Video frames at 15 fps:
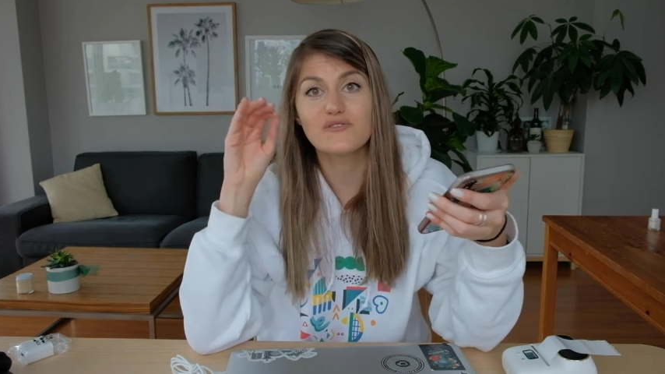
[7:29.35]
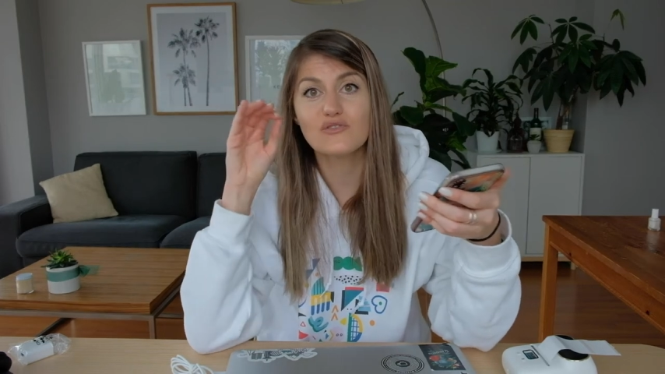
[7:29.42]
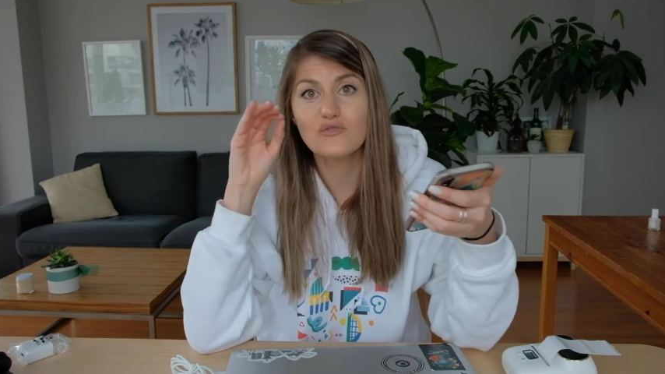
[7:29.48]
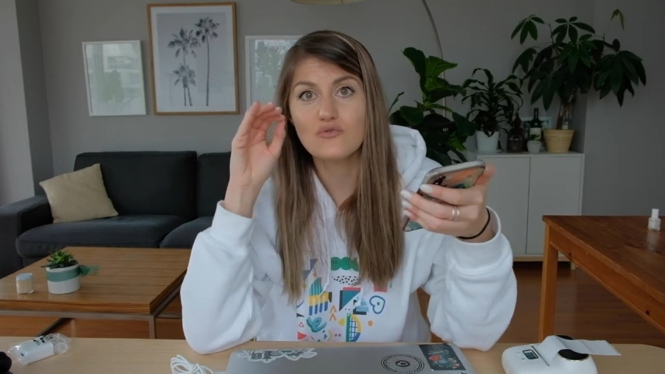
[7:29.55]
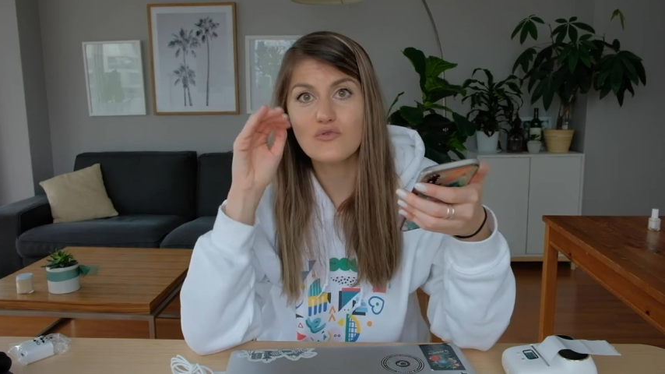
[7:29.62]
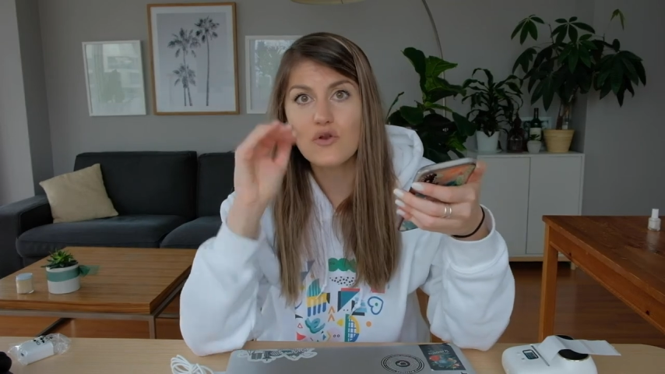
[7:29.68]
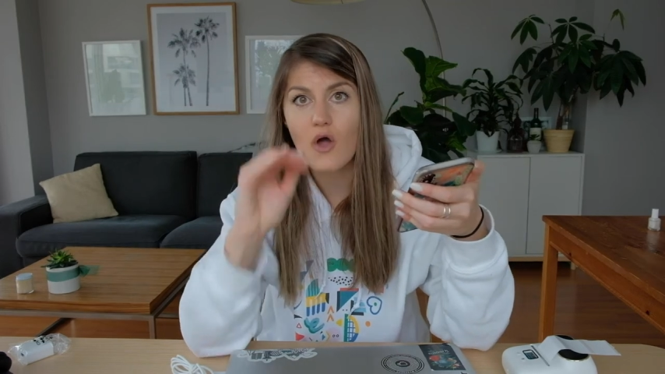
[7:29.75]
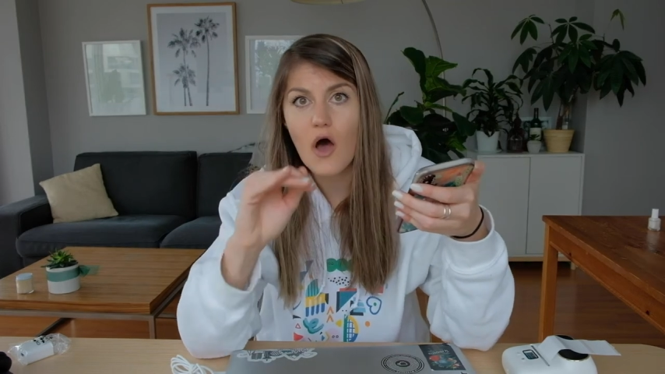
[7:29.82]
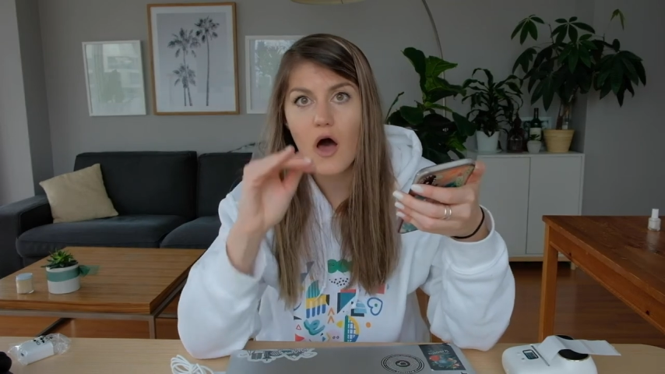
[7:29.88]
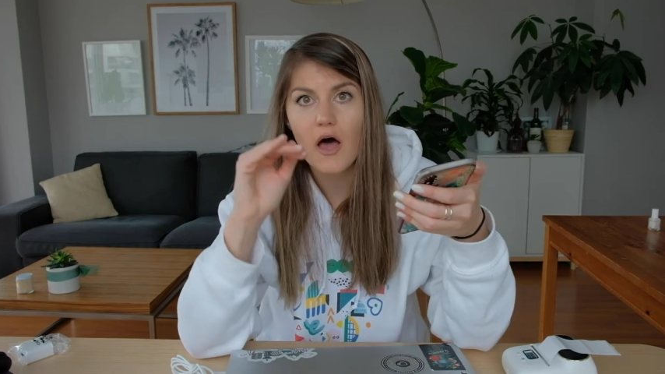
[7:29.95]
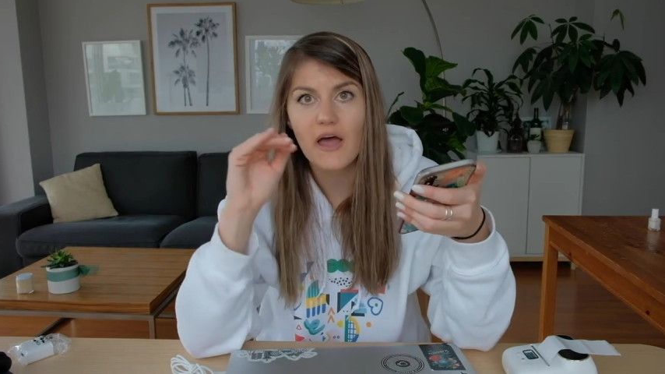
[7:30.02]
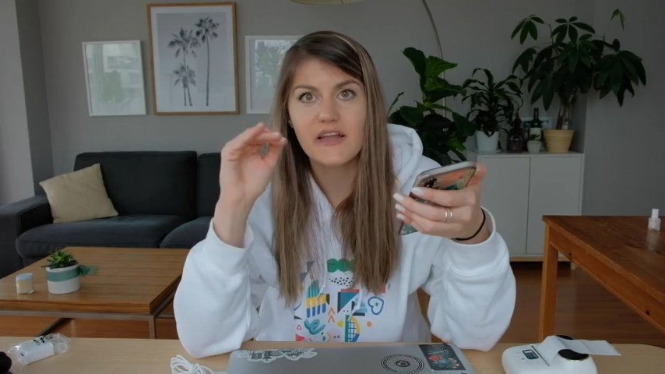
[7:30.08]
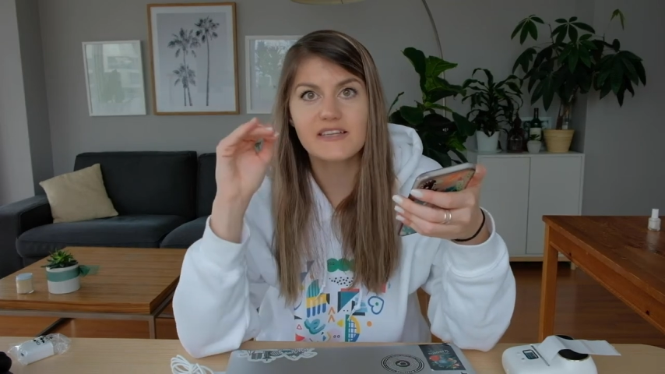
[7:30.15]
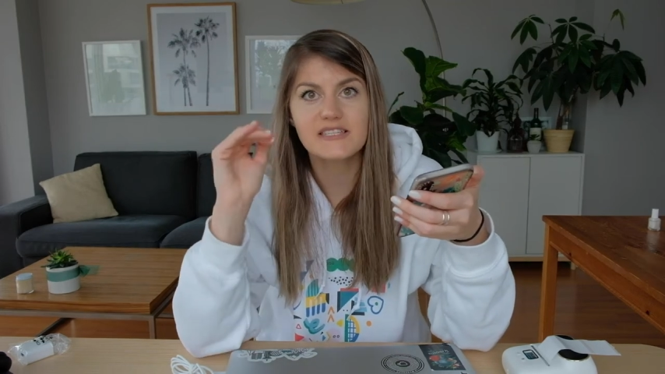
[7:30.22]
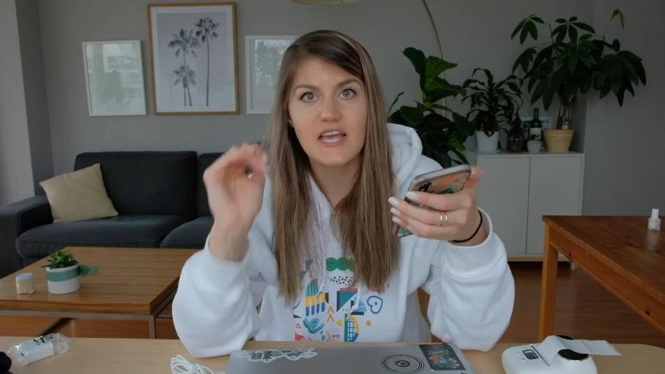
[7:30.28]
do
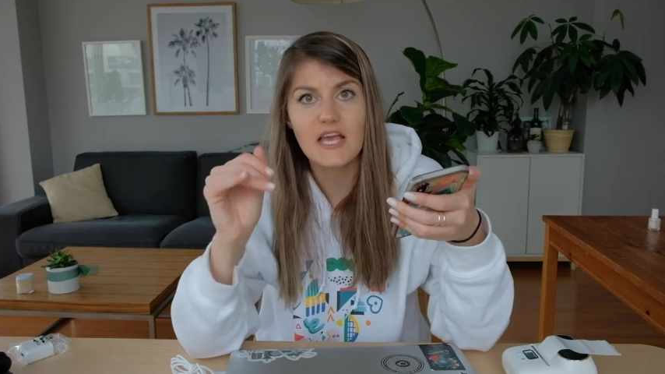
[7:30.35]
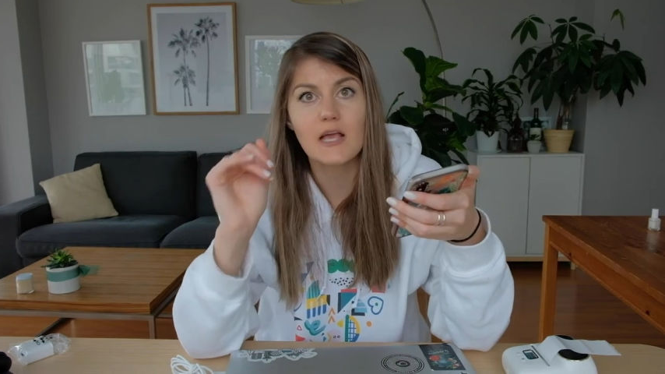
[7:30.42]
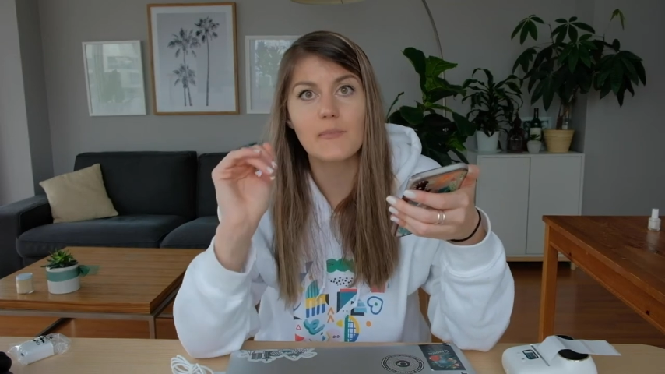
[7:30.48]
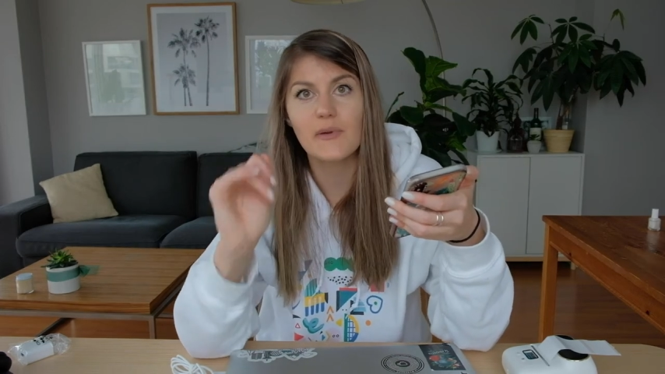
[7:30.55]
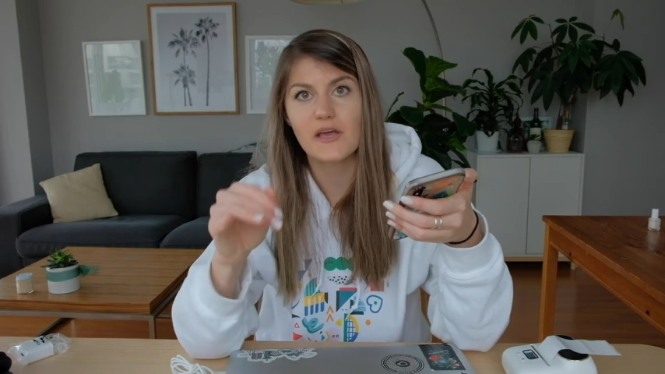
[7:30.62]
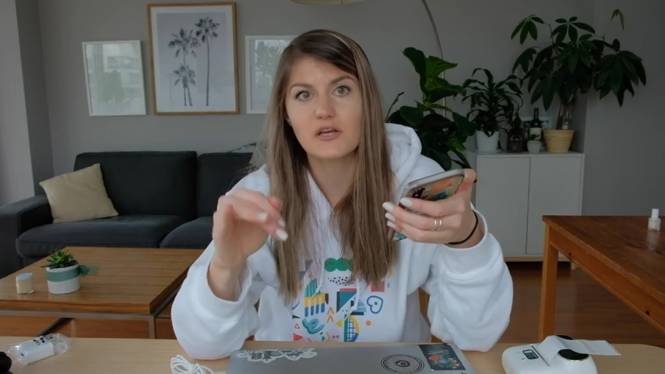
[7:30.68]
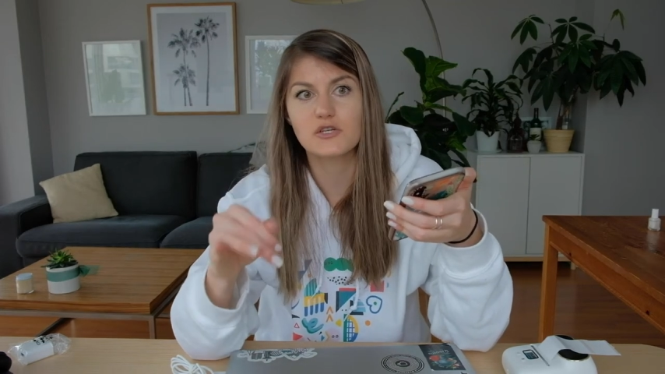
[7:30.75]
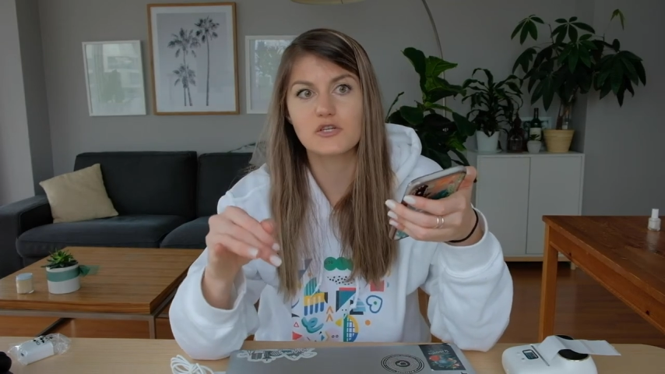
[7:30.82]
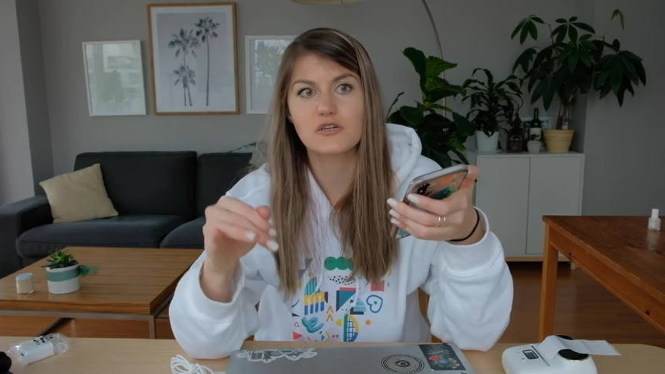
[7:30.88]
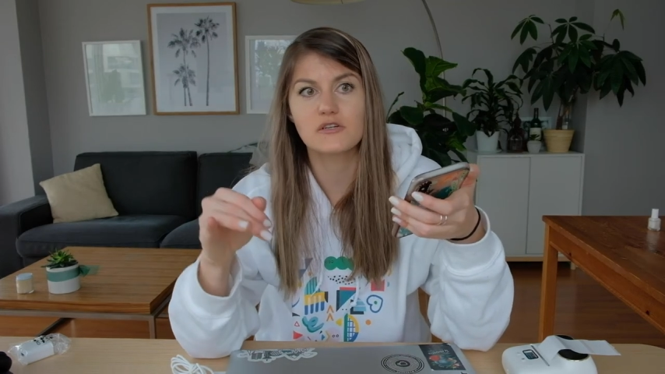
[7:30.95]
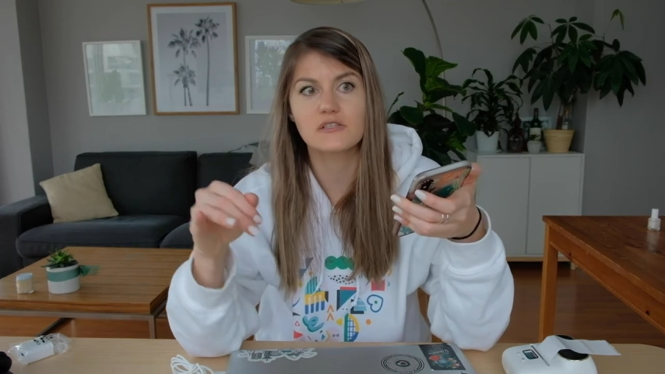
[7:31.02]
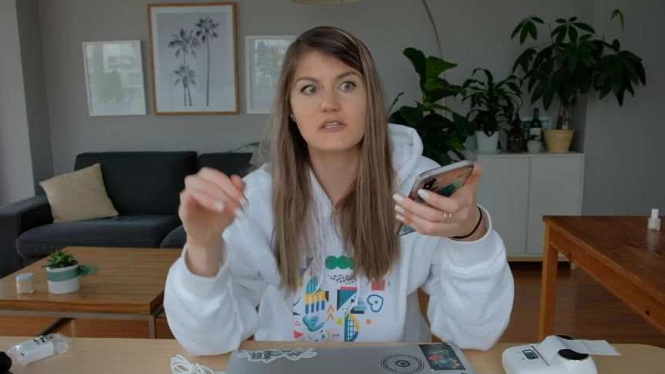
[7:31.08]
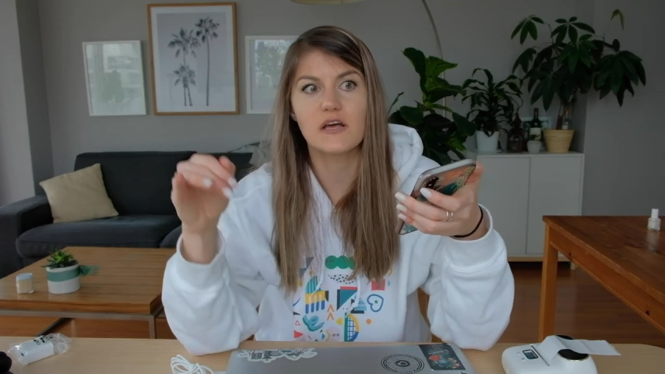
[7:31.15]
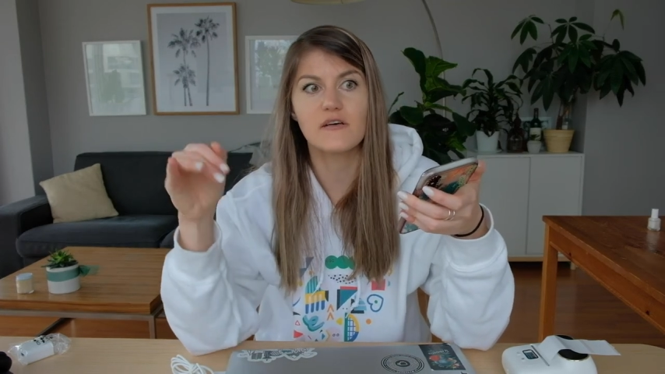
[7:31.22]
not take pictures